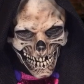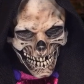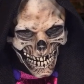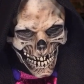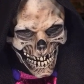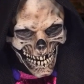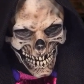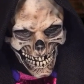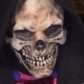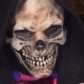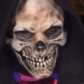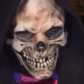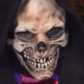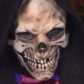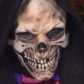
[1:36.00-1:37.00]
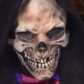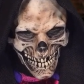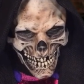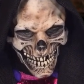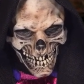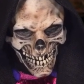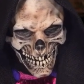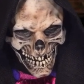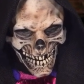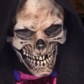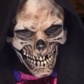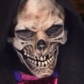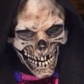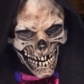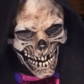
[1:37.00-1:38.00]
You know, we
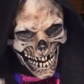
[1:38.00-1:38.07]
should